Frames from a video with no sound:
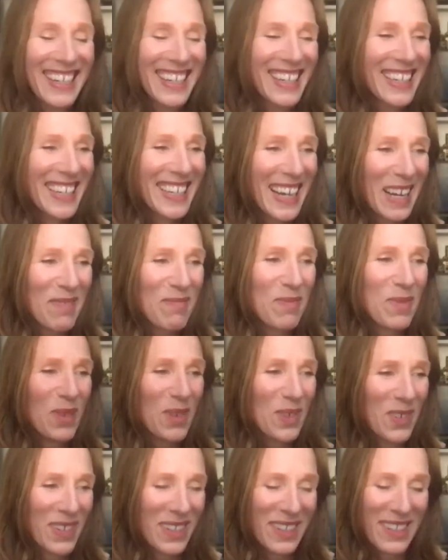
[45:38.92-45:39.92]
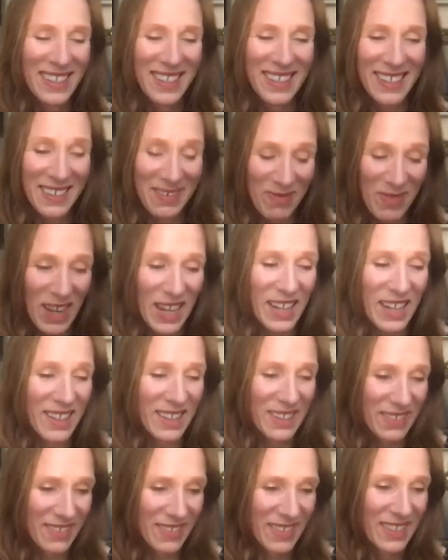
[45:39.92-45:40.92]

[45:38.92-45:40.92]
cat poop. Well,